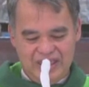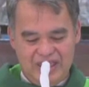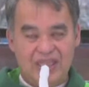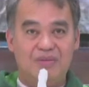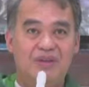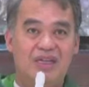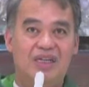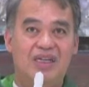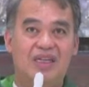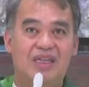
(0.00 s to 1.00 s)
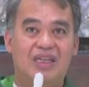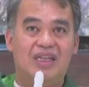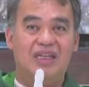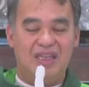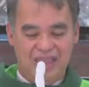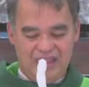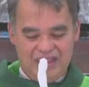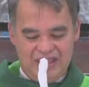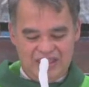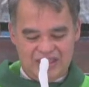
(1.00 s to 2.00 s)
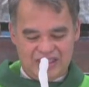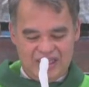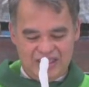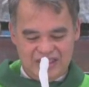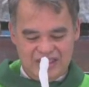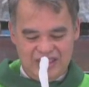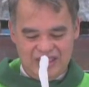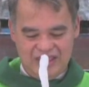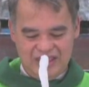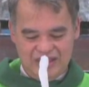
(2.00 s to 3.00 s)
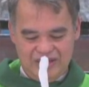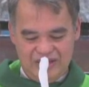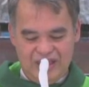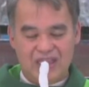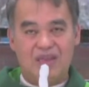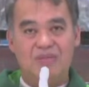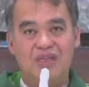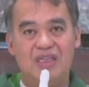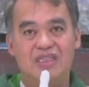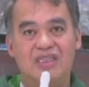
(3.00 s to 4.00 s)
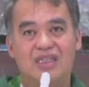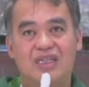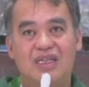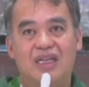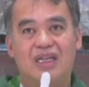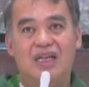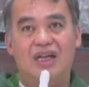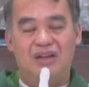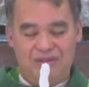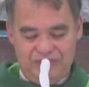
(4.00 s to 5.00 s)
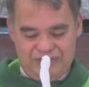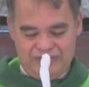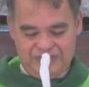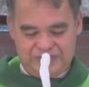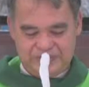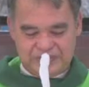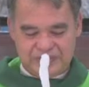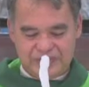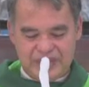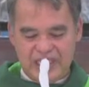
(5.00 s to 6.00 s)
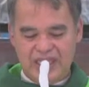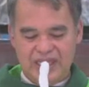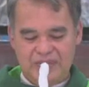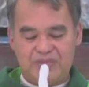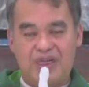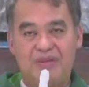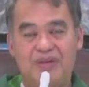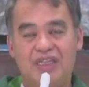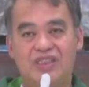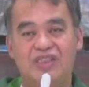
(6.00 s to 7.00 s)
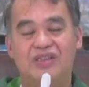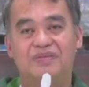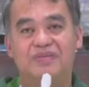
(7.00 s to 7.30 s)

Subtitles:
even in their scarcity and in the midst of deprivation.